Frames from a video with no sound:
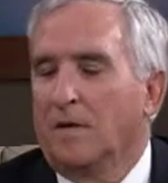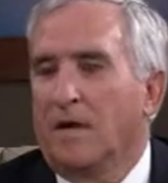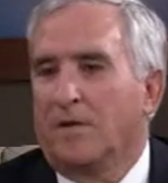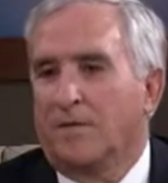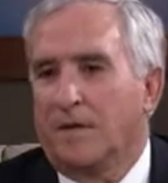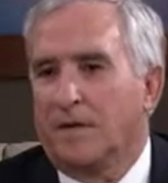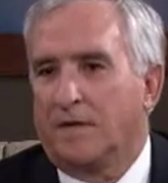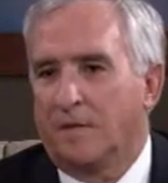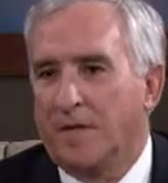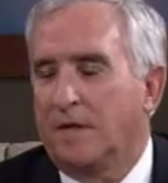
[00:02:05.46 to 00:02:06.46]
The
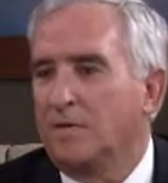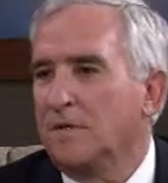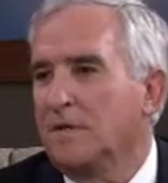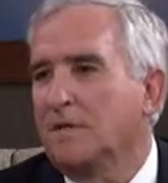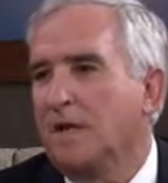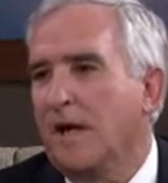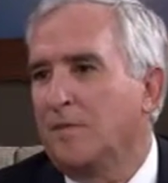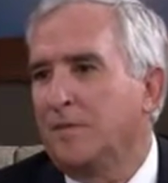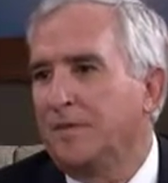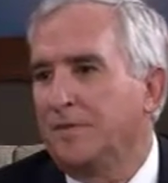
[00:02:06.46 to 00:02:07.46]
committee was
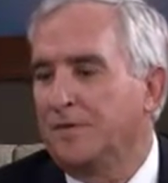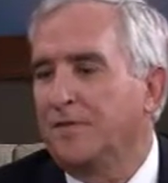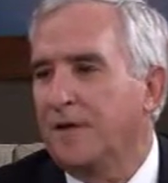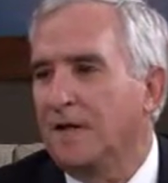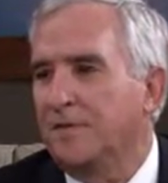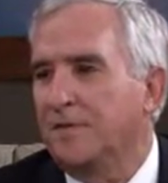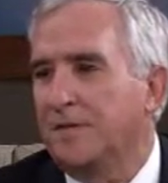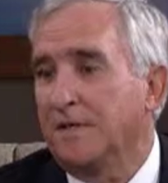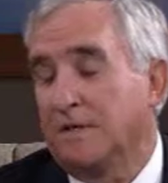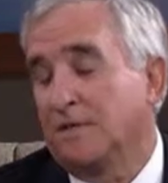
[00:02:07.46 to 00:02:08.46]
established in
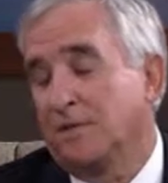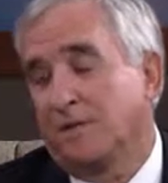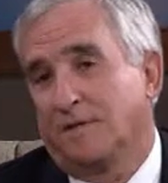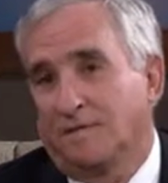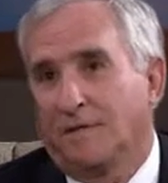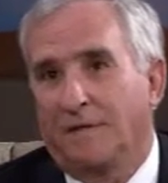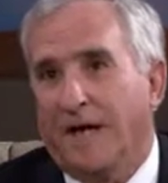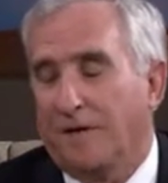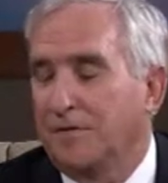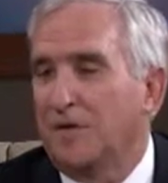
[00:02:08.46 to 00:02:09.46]
2006, which
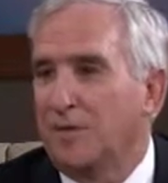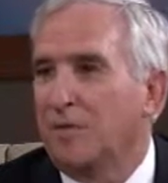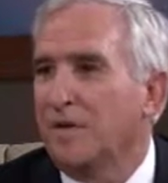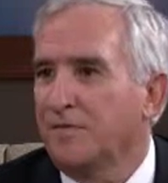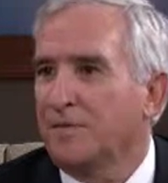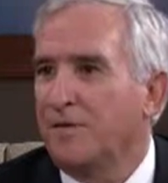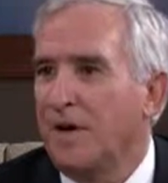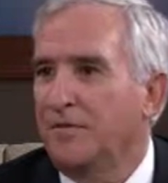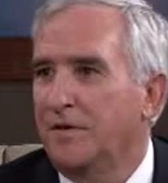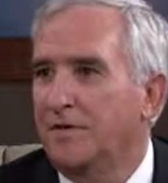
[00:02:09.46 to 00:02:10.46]
now is hard to believe was
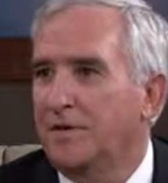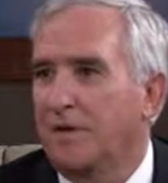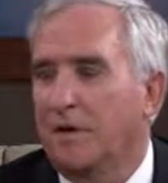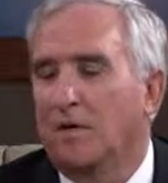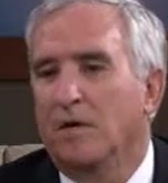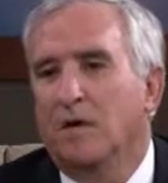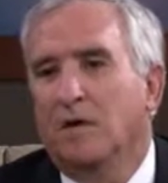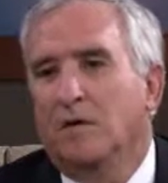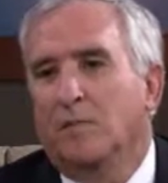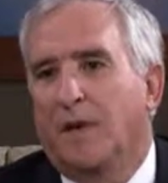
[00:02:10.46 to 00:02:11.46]
5 years ago.
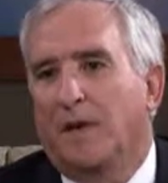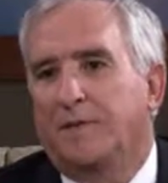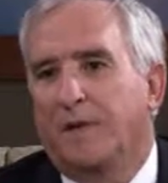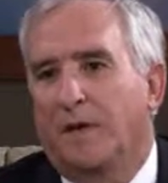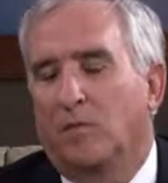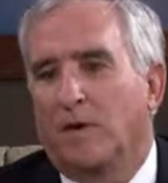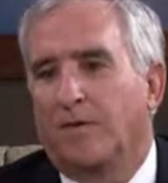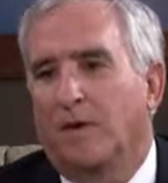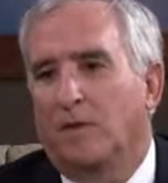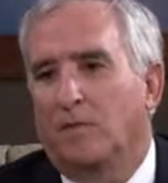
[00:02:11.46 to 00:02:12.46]
But we
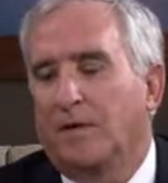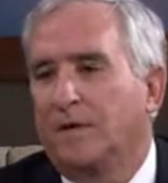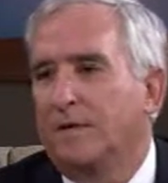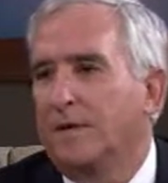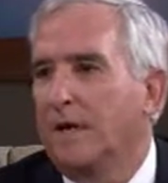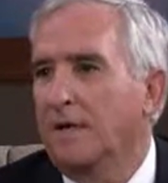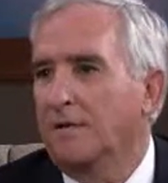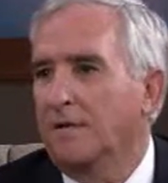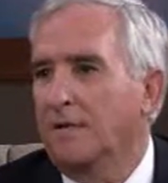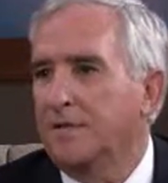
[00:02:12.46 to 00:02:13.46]
thought we needed to get
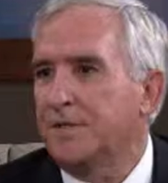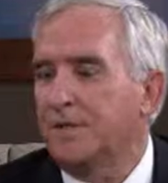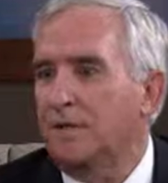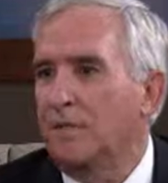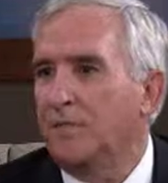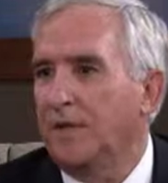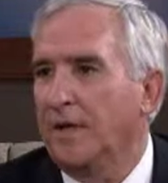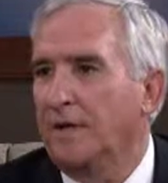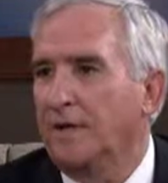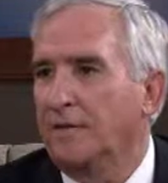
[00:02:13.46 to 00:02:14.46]
an early start on
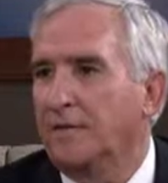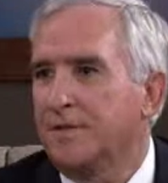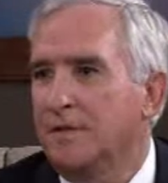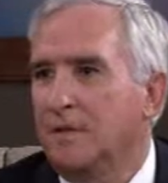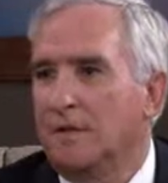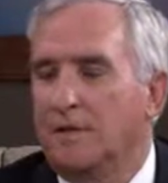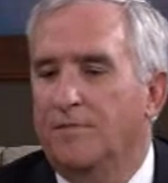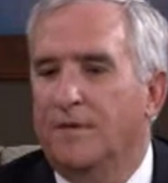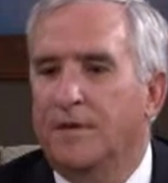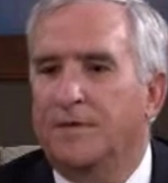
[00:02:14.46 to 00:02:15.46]
planning this
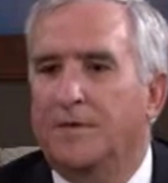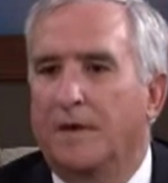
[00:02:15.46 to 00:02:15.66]
event.